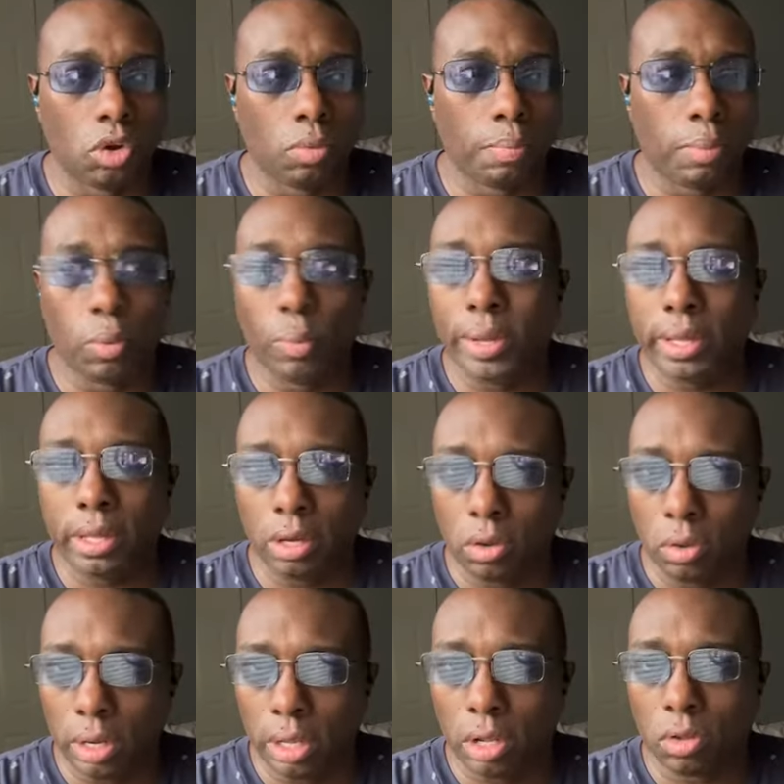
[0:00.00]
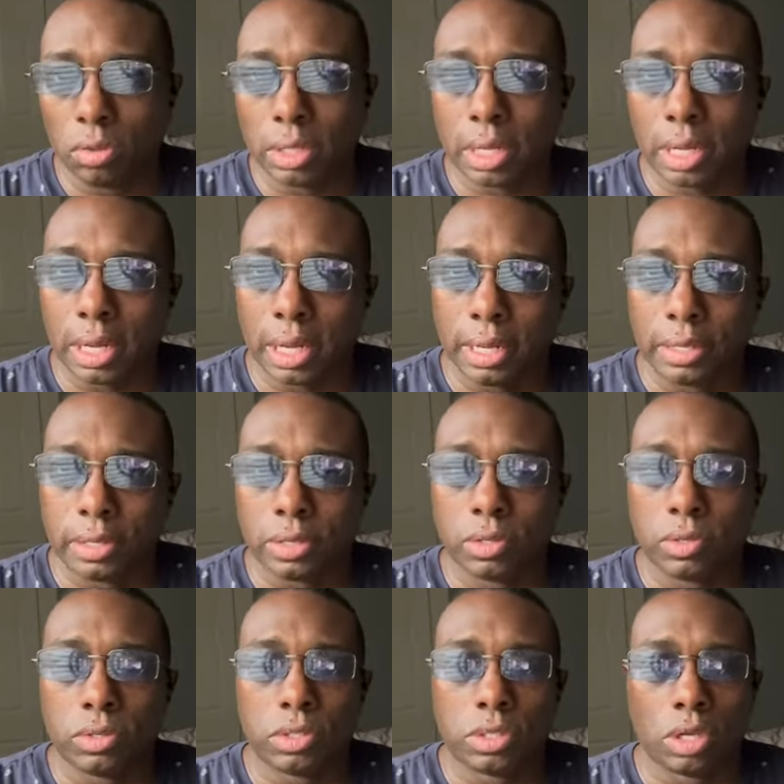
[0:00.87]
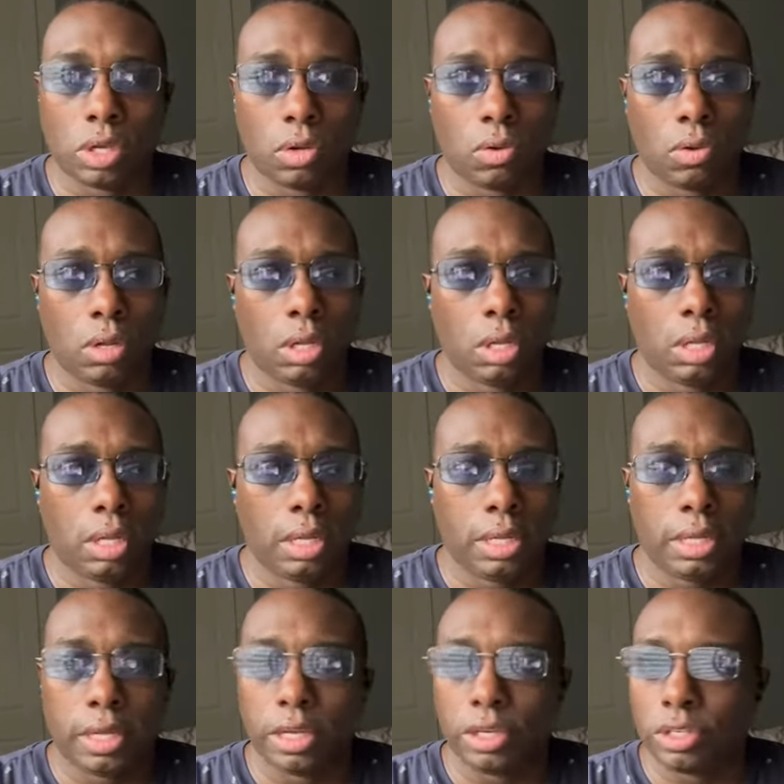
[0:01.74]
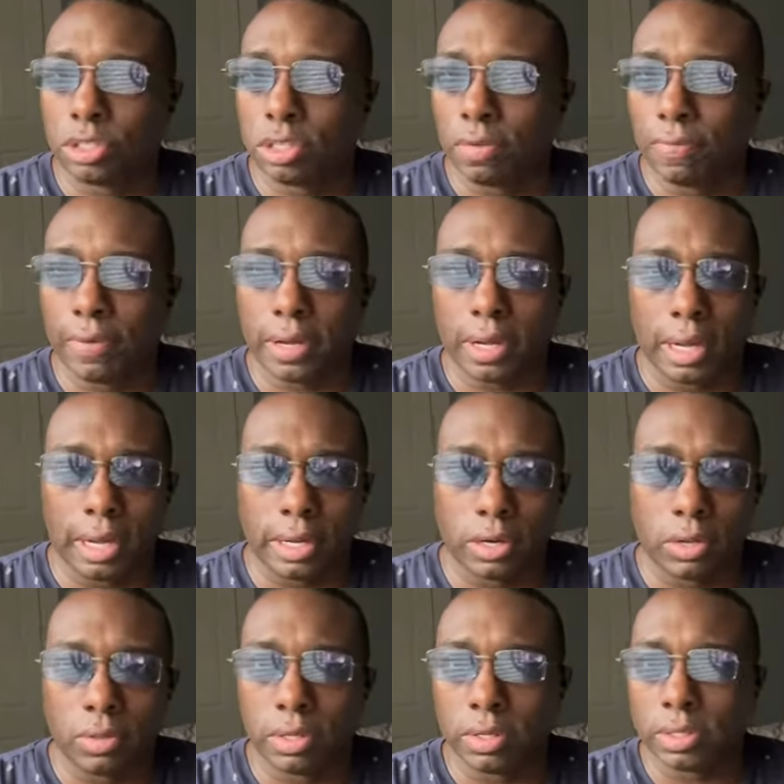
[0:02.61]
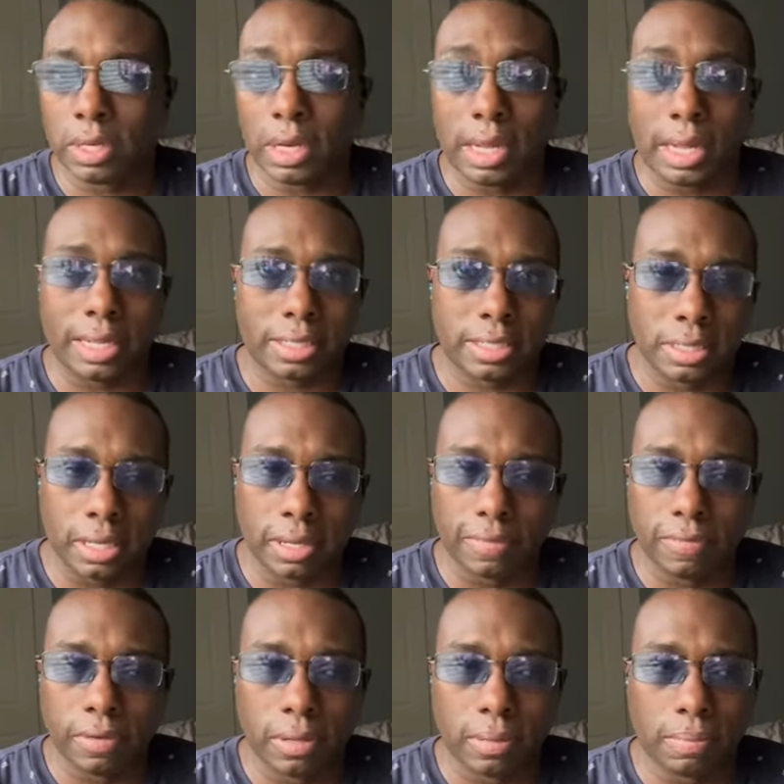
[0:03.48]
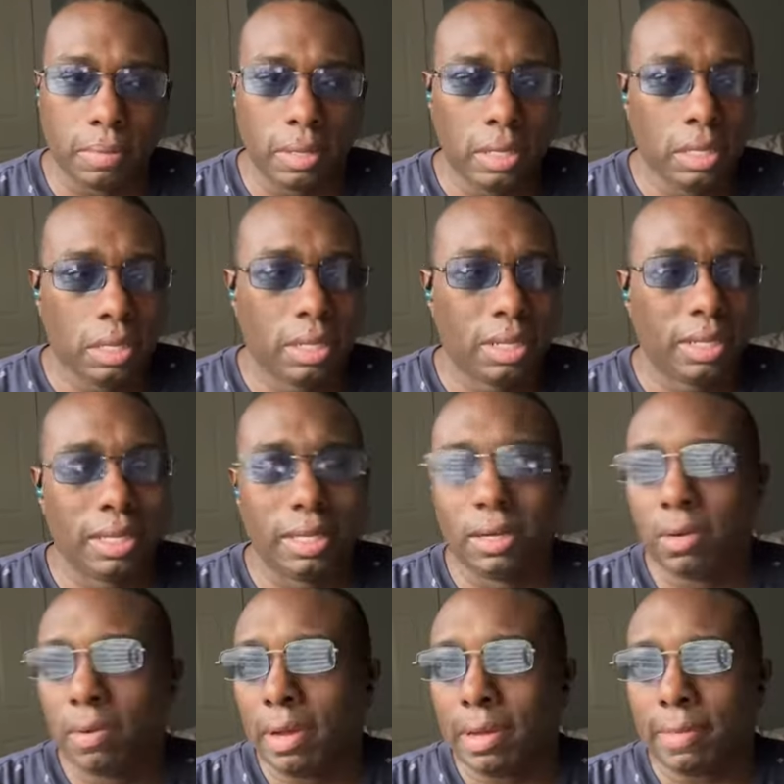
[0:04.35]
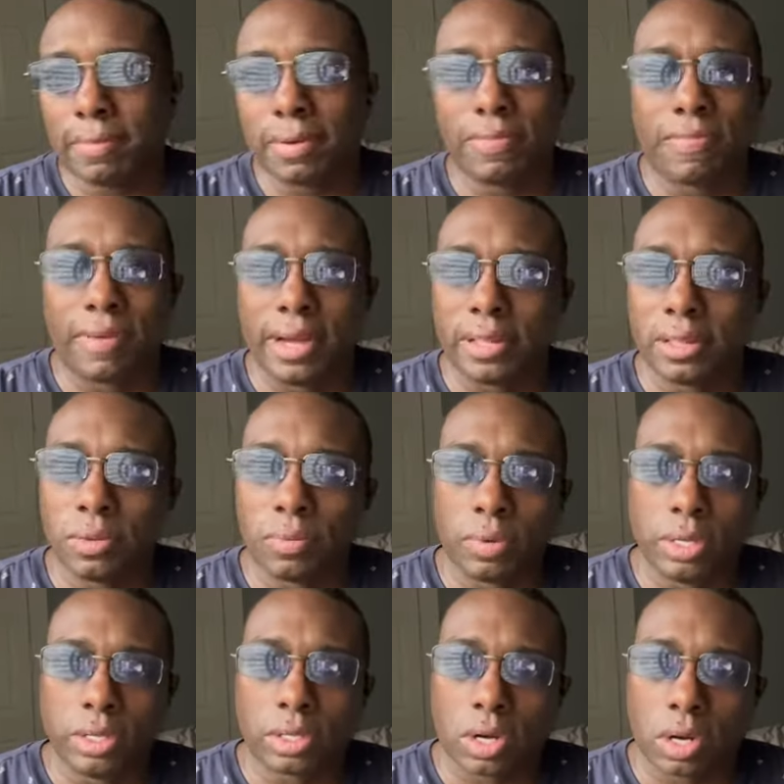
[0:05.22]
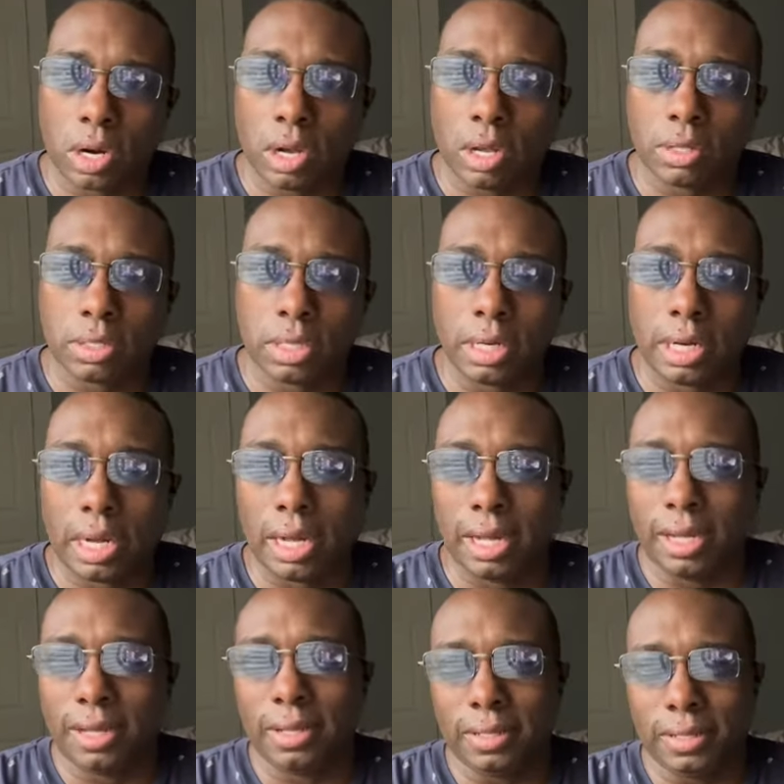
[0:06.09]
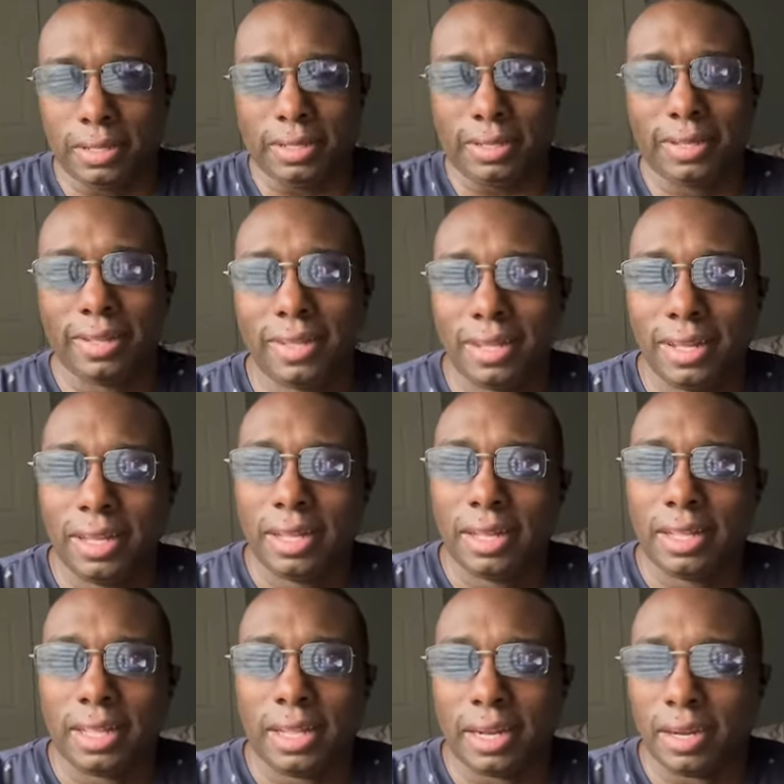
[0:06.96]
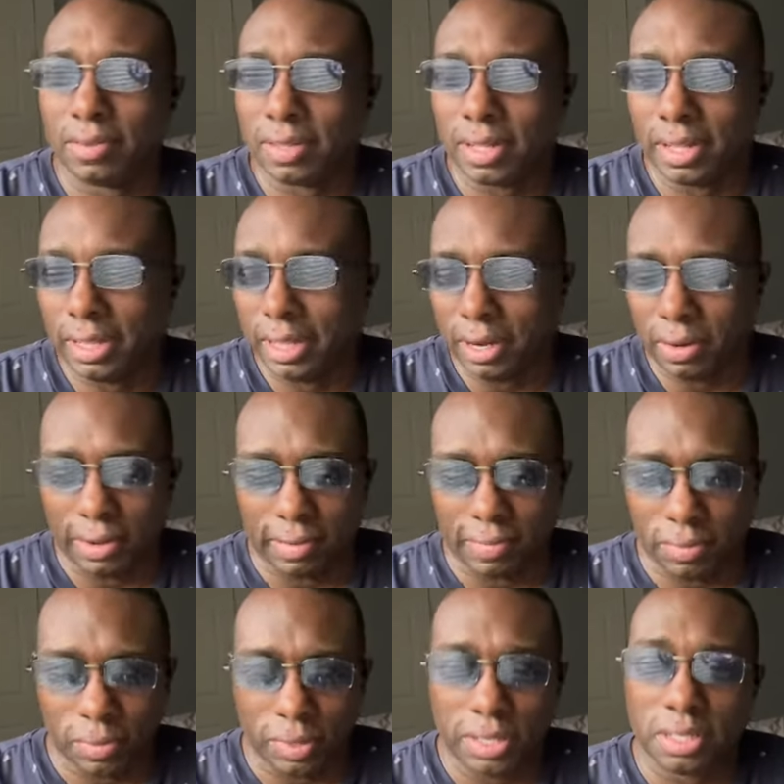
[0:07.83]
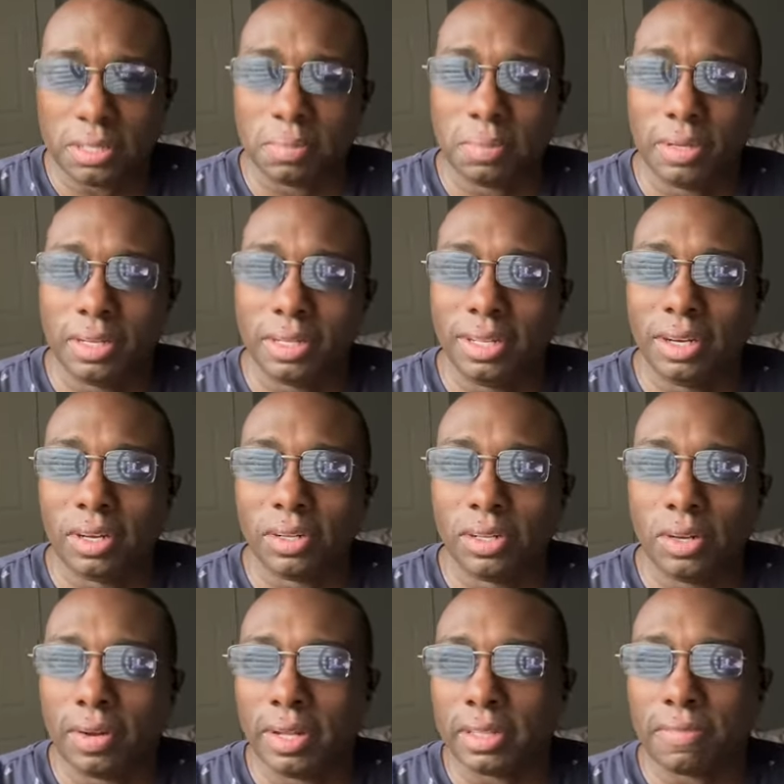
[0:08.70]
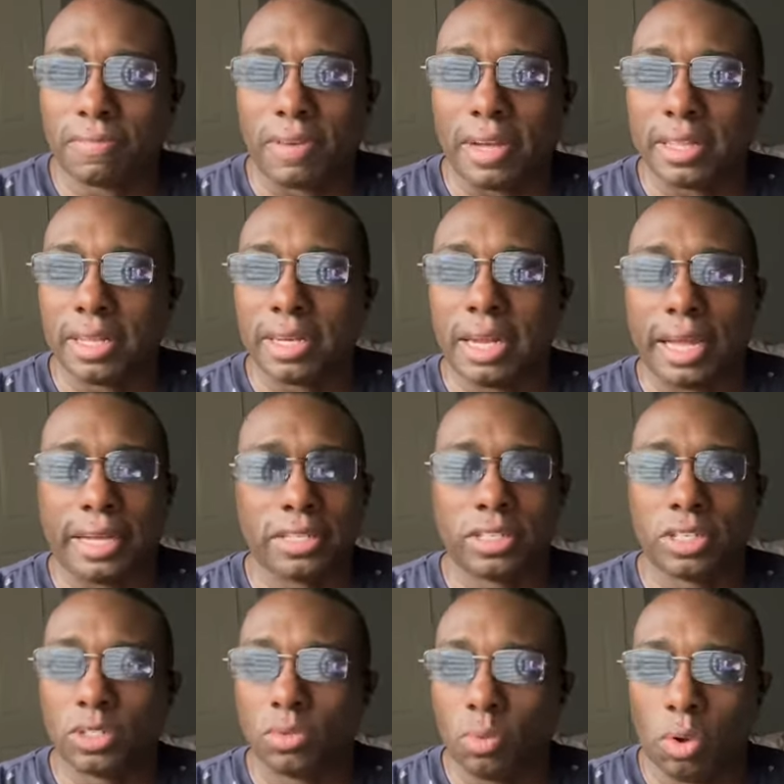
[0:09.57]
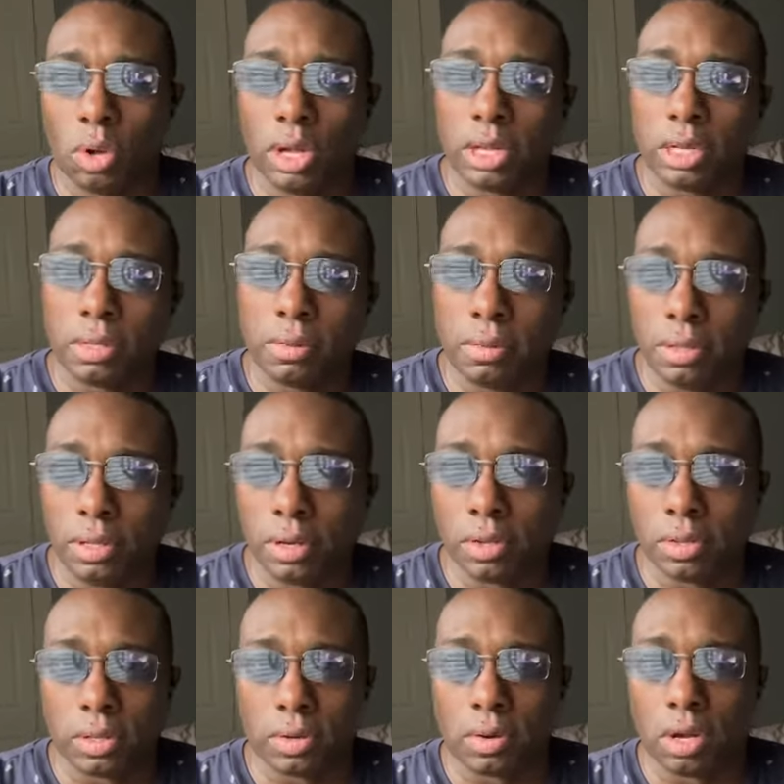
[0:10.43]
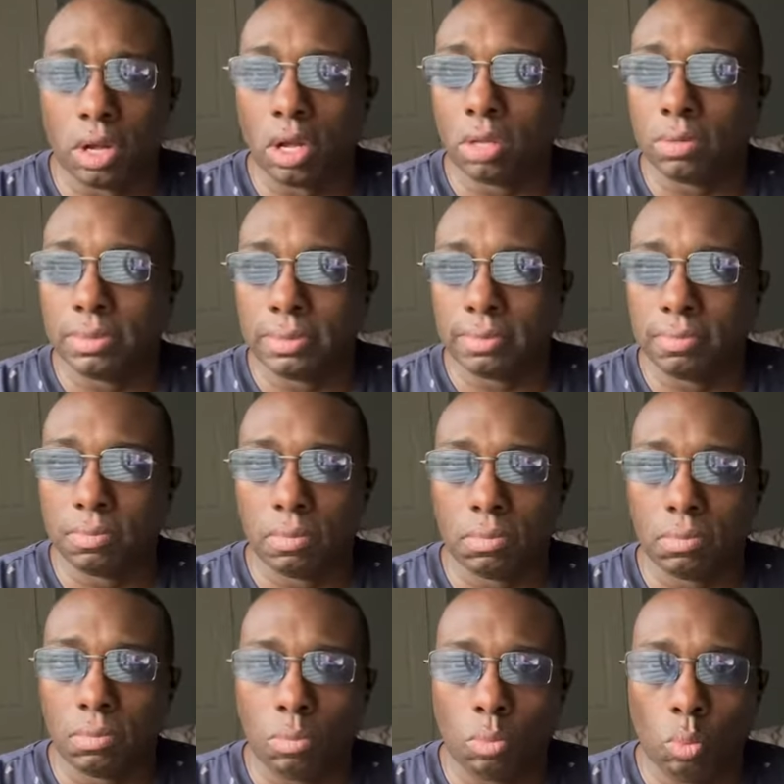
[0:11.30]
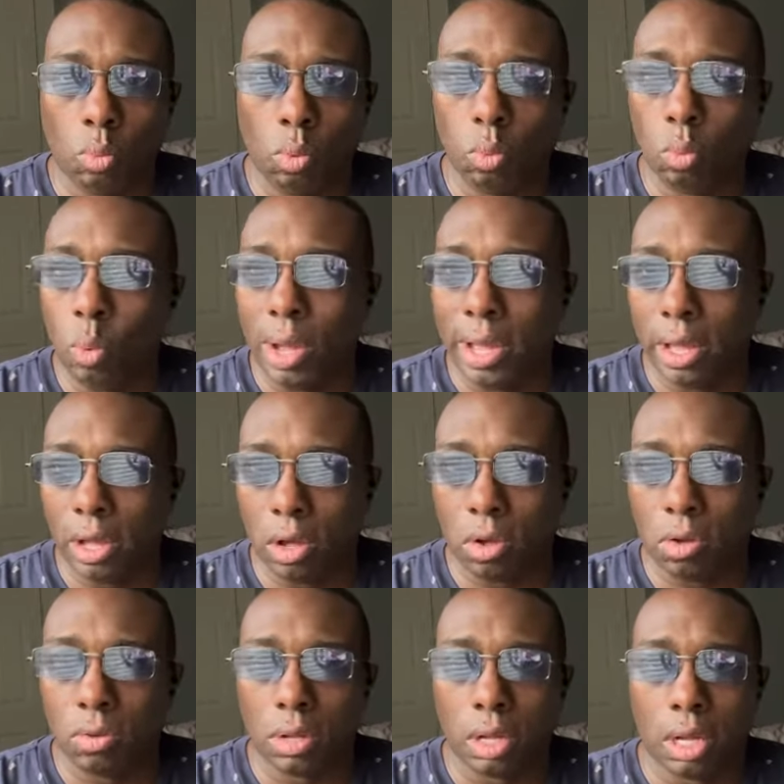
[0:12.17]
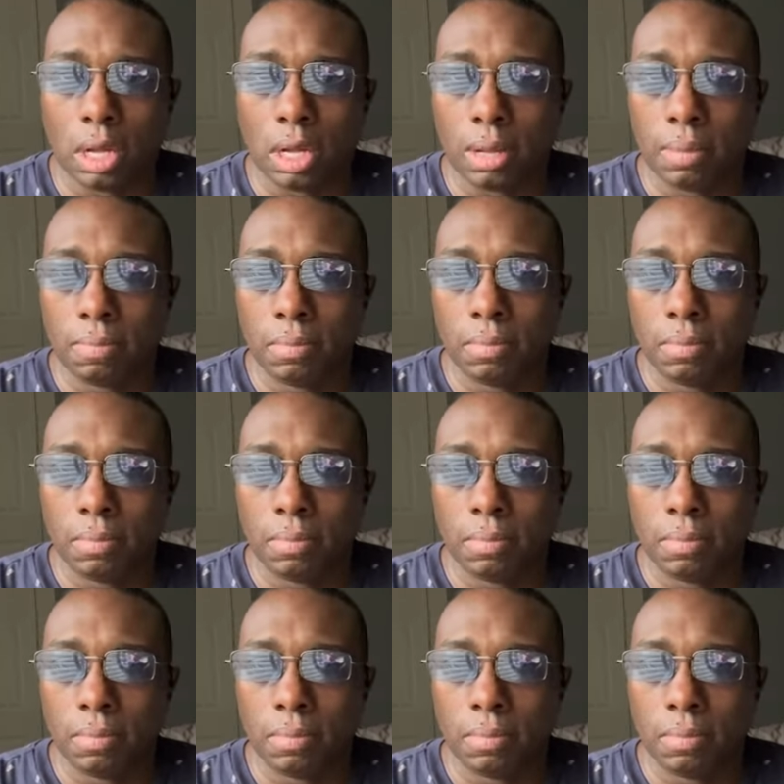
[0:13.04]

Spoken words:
but we can only own the condos. So get yourself a condo. There's lots of them. You don't have to find the Ritz-Carlton. They don't have a Ritz, but you know, you don't have to find the nicest one. You know, they're all well,